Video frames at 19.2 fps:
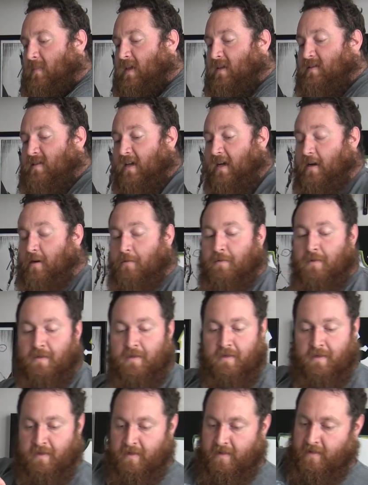So,
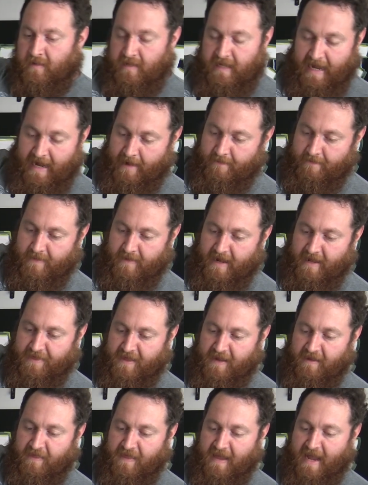yeah, I
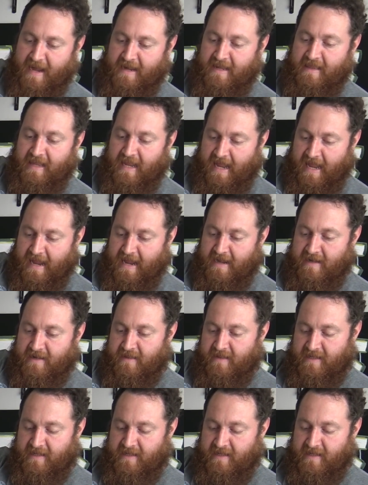think that in the end,